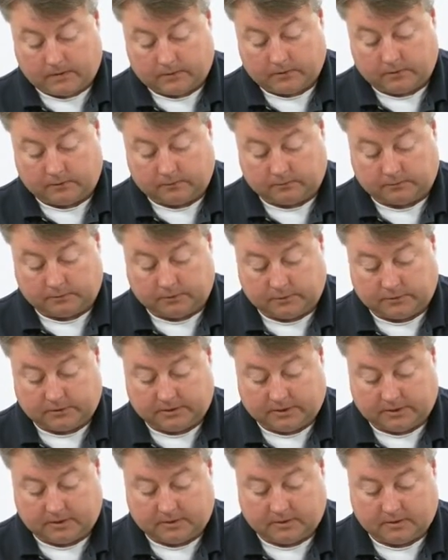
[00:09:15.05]
to
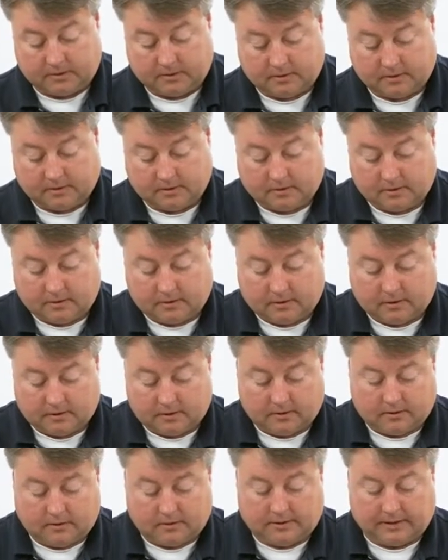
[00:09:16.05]
loosen
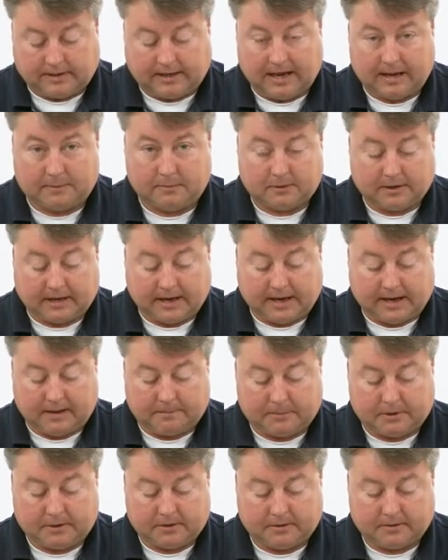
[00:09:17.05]
the cable
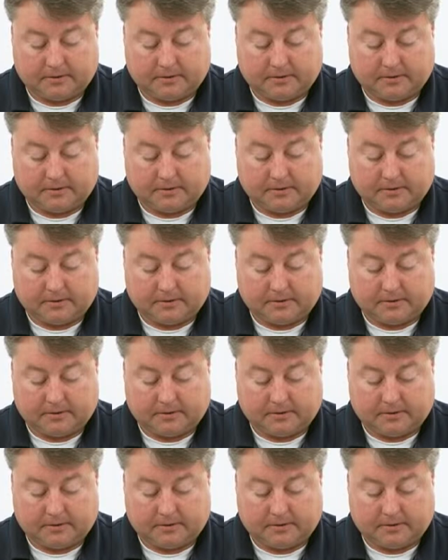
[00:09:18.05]
cap